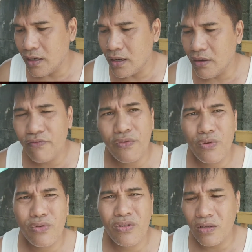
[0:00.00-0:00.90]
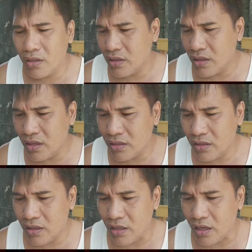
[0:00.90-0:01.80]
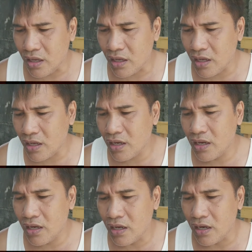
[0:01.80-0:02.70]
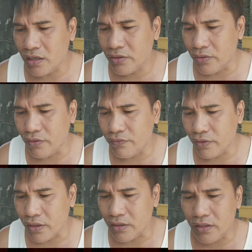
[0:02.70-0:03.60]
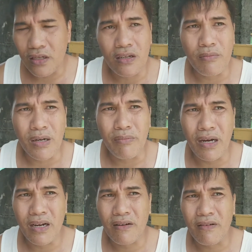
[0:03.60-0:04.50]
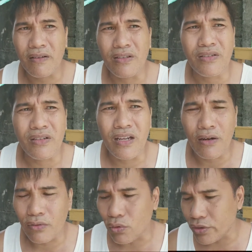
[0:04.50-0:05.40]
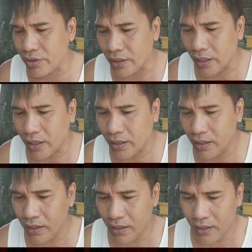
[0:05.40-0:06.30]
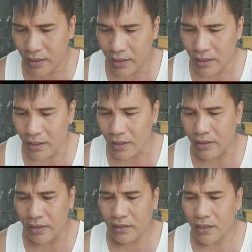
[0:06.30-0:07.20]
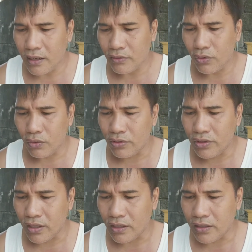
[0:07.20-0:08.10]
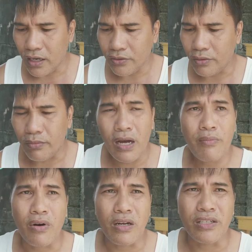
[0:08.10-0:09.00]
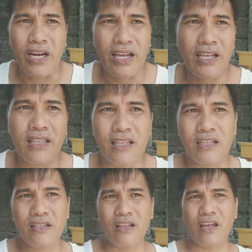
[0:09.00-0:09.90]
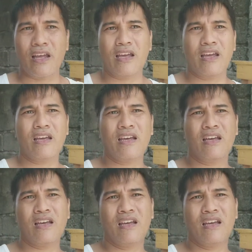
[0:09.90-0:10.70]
I've used this thing. Actually, if you can see on my background, there's an outdoor sink. And this outdoor sink is actually my project. This thing.